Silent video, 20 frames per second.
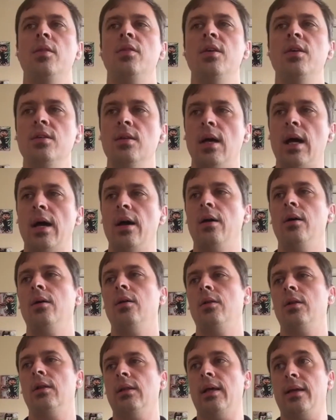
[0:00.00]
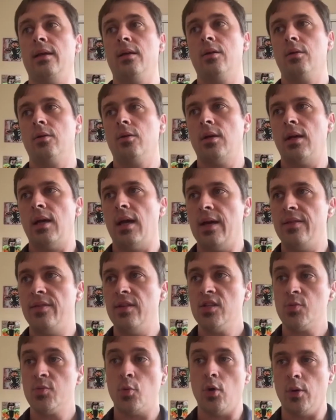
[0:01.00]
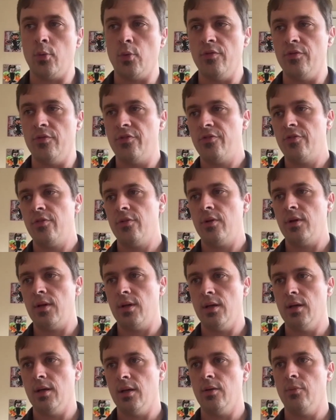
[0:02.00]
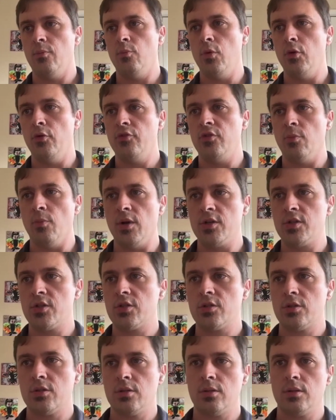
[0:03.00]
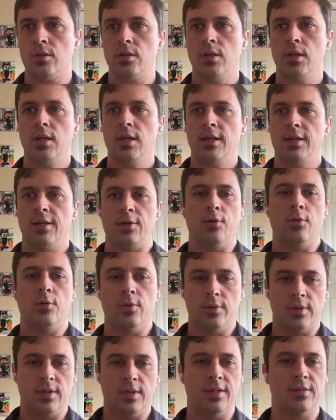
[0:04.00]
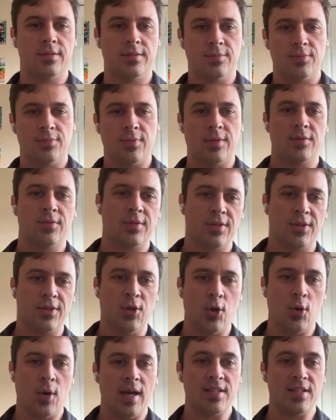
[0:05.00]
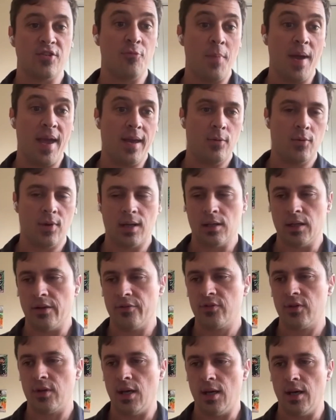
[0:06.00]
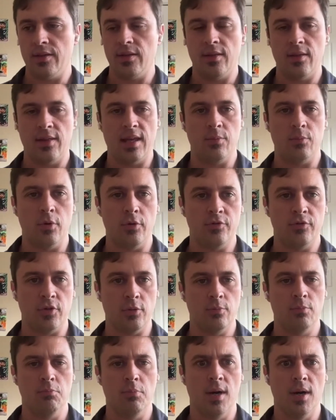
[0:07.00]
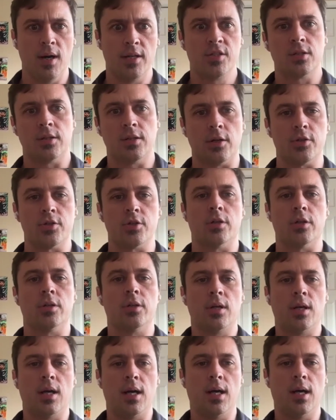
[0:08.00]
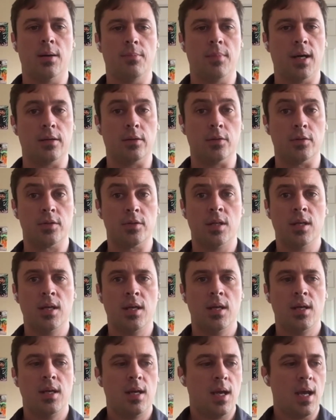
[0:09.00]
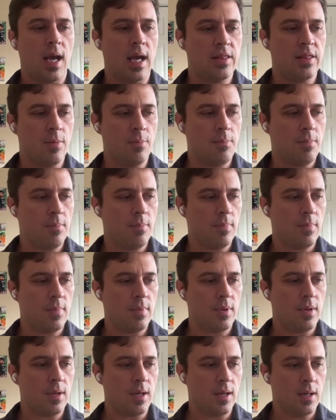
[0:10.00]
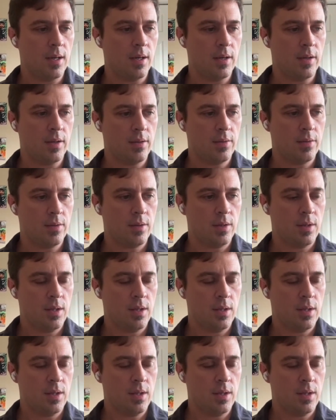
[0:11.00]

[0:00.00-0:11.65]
the like at this point we've moved to much. Well, it's as of May when I left, they've moved to much larger models, and uh,